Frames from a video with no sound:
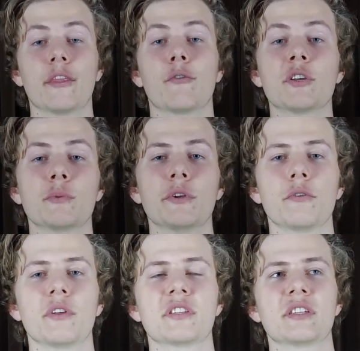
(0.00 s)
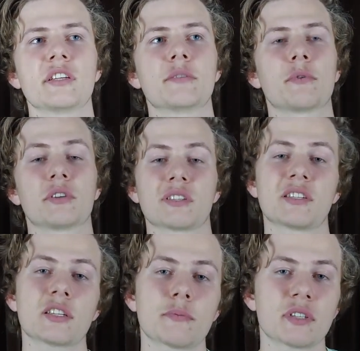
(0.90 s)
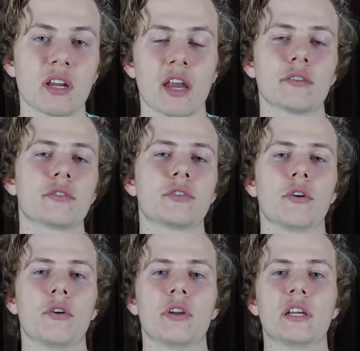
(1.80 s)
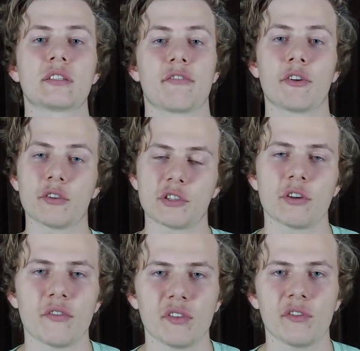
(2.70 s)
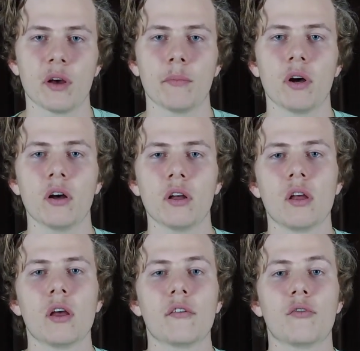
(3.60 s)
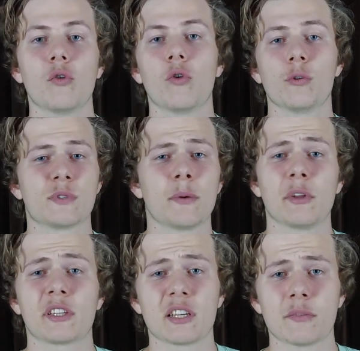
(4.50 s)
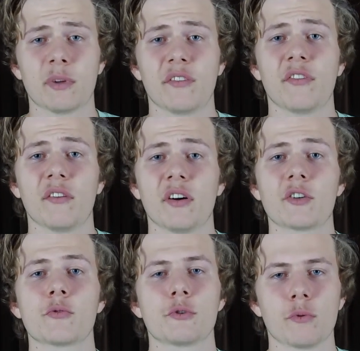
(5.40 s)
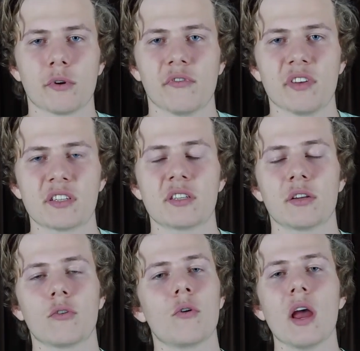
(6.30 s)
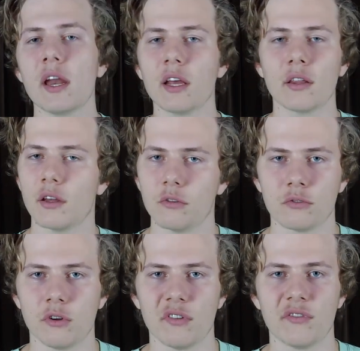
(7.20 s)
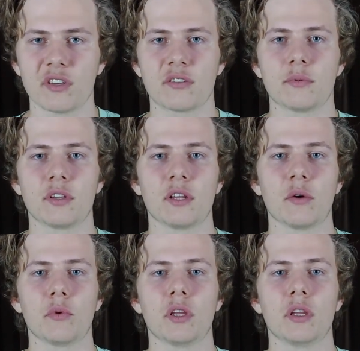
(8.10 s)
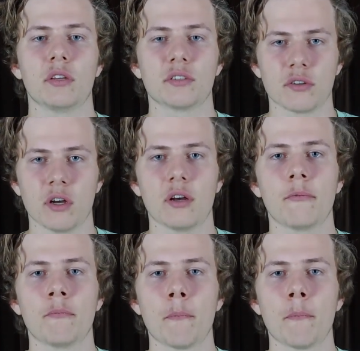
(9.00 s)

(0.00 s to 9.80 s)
The reason we do this is because a 6% annual return is a very conservative number for something like the S&P 500, which we want to invest in, or any other alternative investment that we desire.